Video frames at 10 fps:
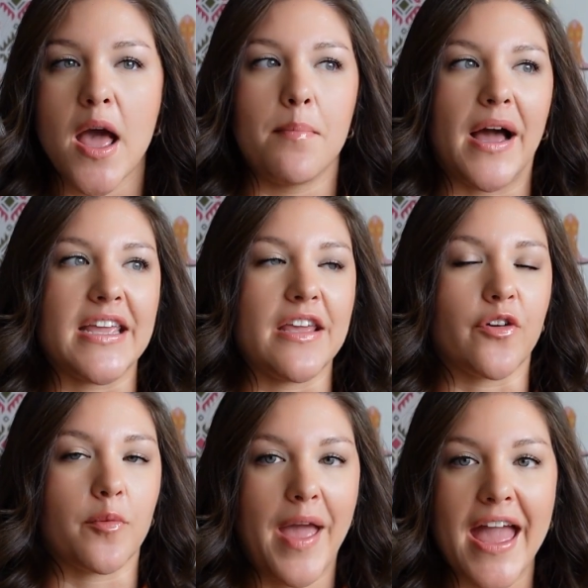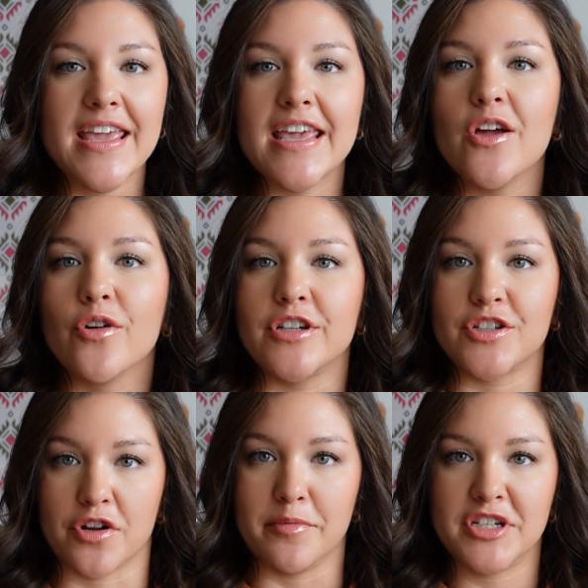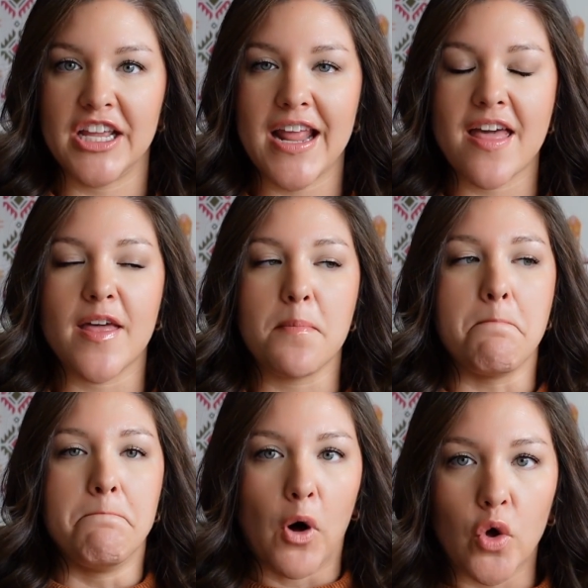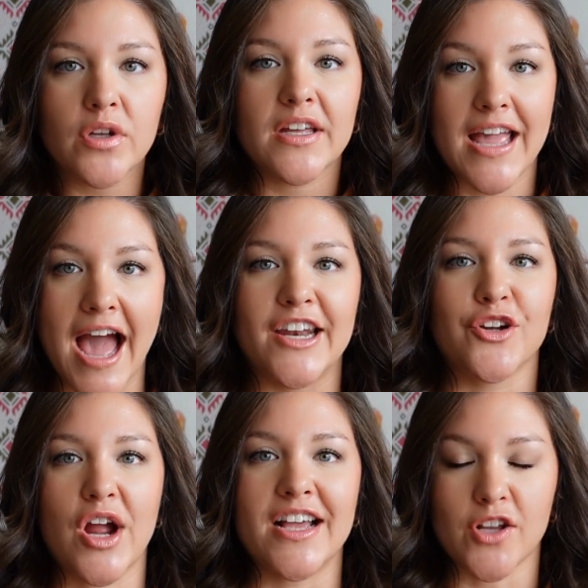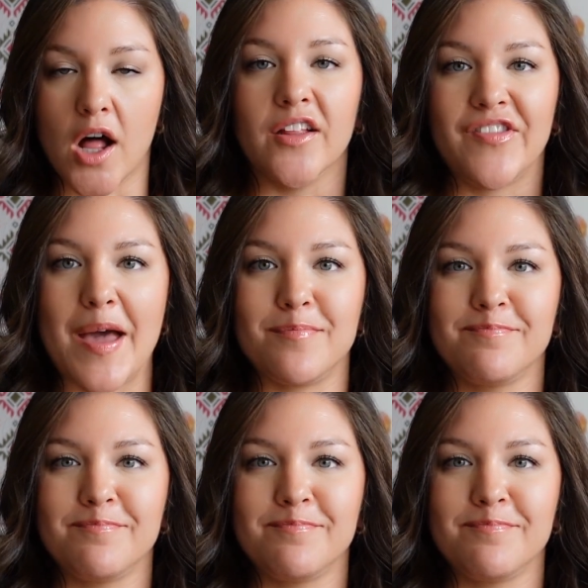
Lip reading: by either payee or description and then bulk categorize all of them.